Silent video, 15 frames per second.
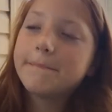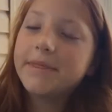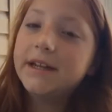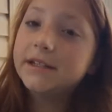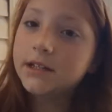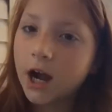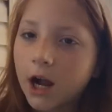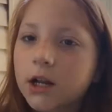the
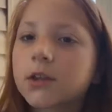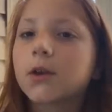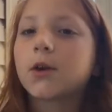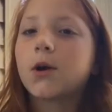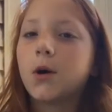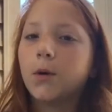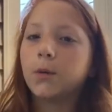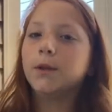doctor
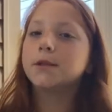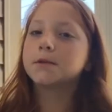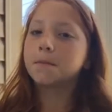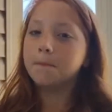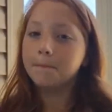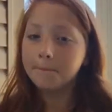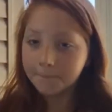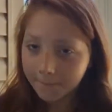called us
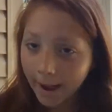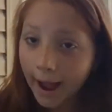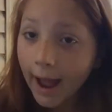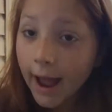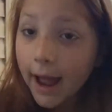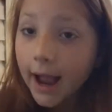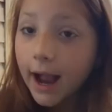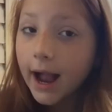
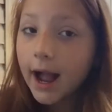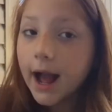back,